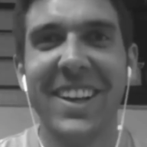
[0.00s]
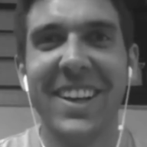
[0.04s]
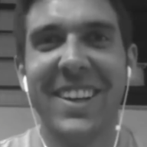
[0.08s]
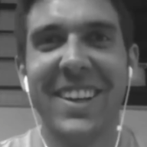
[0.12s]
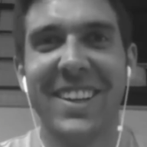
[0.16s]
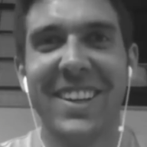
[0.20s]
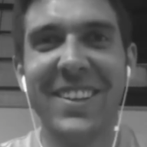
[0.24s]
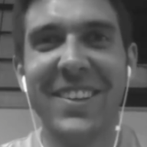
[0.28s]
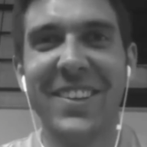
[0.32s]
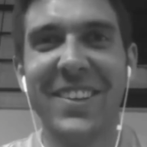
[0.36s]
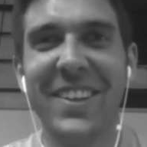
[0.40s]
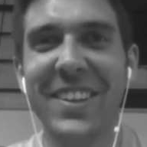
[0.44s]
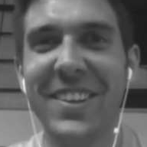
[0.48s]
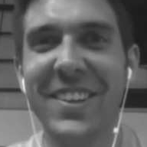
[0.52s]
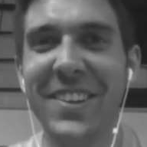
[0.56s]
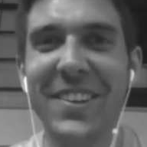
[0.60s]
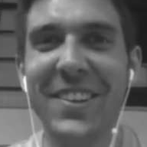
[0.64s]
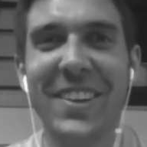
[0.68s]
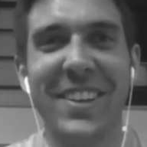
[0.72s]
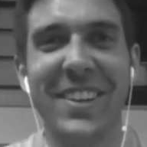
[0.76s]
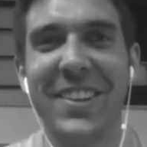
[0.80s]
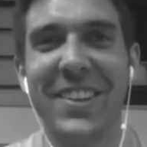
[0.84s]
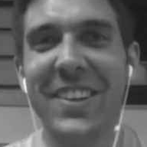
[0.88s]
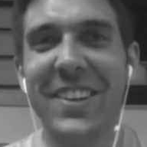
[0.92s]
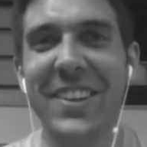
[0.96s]
you can do
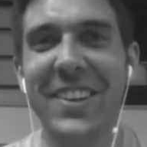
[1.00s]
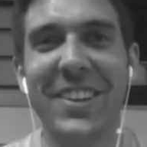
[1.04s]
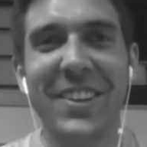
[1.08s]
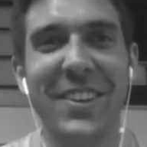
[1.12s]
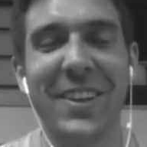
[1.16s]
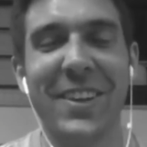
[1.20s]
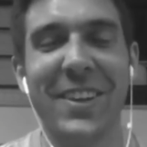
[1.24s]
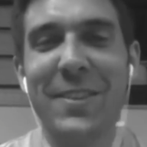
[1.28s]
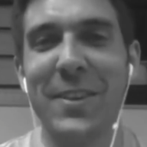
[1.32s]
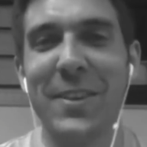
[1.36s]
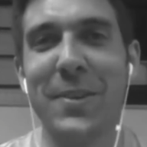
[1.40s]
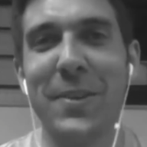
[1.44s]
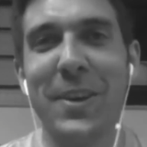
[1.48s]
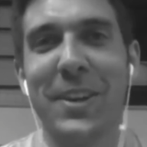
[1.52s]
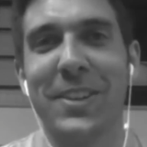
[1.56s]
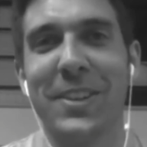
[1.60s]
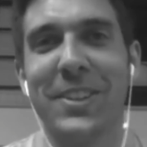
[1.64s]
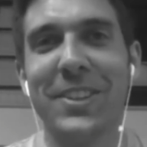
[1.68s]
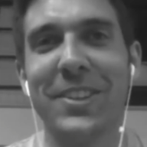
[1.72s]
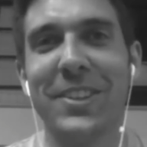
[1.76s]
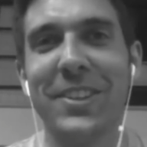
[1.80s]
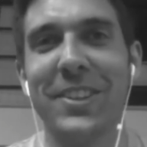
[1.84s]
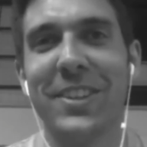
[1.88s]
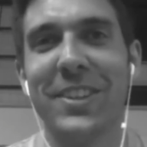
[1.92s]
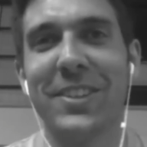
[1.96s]
it. You can do it if you want
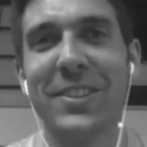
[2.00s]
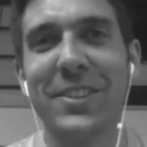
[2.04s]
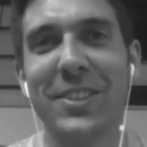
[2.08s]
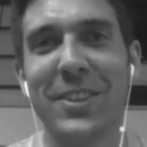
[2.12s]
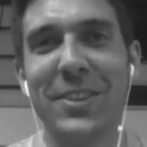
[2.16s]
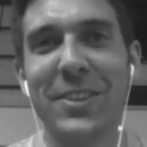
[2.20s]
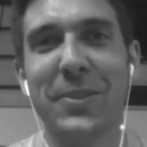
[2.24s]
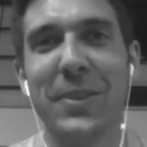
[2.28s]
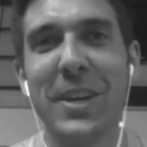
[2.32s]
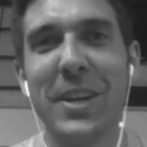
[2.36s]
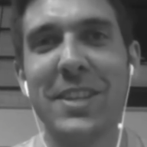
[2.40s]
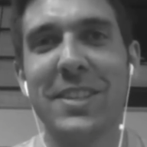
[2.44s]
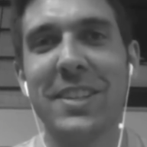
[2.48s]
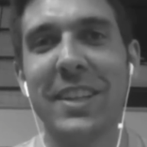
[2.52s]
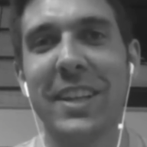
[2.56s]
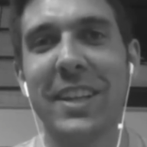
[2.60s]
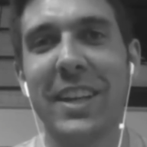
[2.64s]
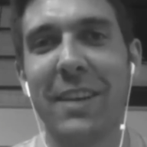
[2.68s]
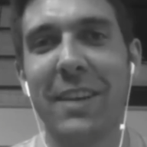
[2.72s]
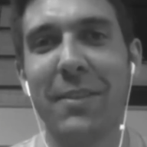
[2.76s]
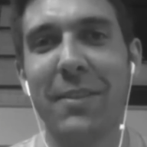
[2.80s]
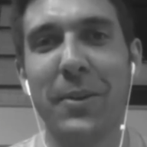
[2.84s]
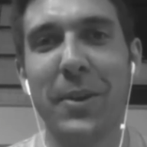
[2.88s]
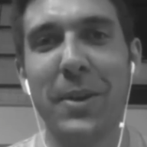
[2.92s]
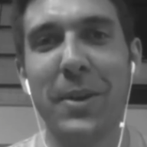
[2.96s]
to. There's ways to get
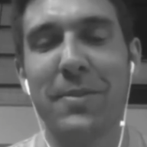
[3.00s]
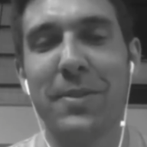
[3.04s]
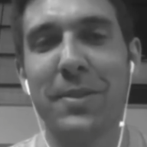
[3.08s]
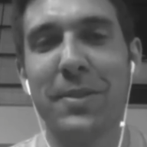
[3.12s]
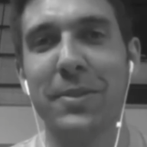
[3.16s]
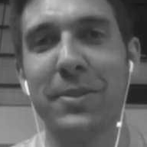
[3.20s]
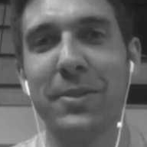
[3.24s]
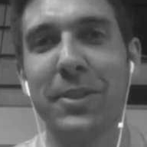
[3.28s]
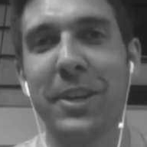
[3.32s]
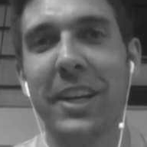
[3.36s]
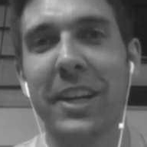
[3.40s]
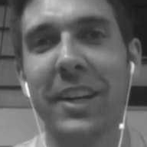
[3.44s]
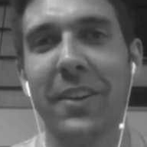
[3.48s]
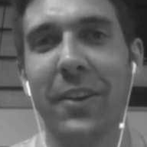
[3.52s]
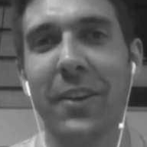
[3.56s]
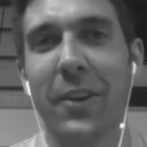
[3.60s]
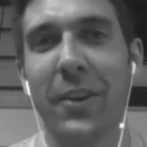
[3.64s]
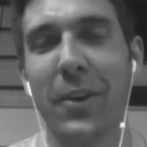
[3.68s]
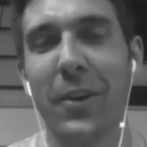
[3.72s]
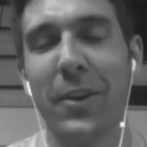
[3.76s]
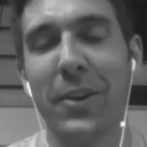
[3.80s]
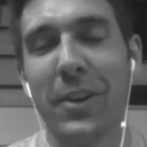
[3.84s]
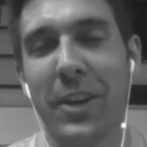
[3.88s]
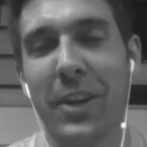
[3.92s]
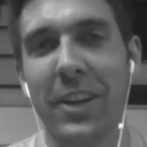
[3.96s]
everywhere for free,
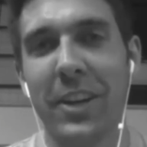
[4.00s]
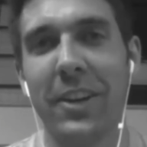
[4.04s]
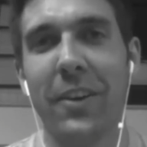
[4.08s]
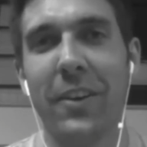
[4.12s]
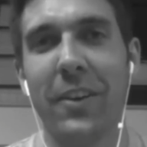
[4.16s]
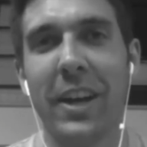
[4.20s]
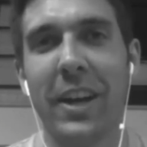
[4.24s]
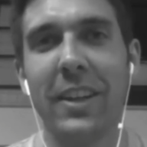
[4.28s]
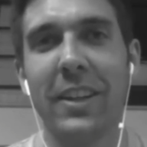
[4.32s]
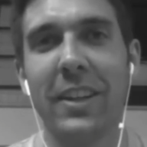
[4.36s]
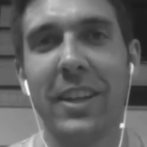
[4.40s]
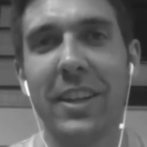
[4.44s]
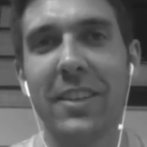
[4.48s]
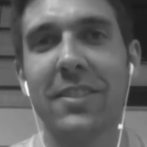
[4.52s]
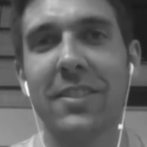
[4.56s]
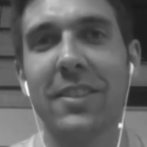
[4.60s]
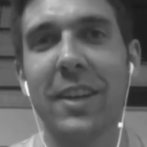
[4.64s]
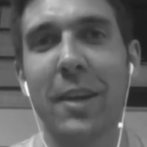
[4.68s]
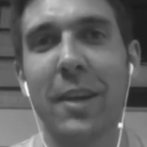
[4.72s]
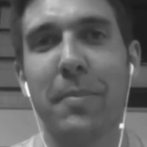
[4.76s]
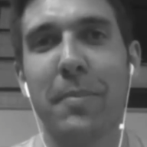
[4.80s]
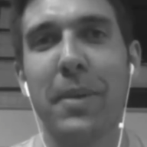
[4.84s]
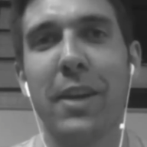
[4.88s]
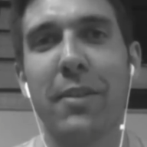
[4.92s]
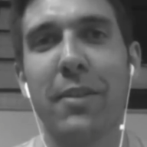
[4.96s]
or at least
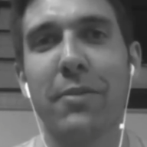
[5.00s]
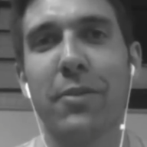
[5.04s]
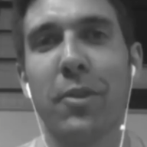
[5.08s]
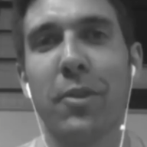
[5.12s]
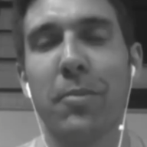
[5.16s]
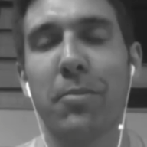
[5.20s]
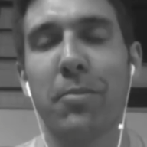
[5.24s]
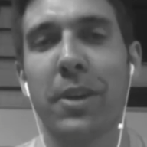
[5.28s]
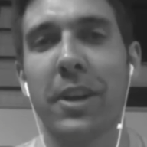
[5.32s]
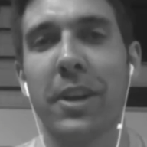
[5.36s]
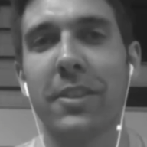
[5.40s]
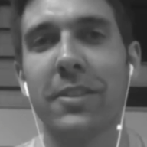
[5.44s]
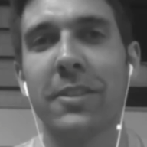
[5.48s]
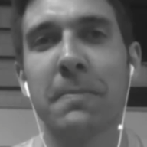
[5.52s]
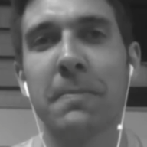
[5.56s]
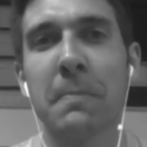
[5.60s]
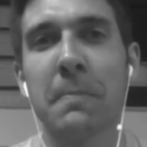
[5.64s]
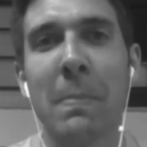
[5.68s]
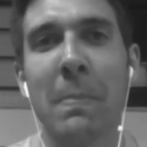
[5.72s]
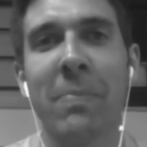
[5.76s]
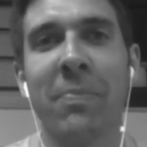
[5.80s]
not pay price.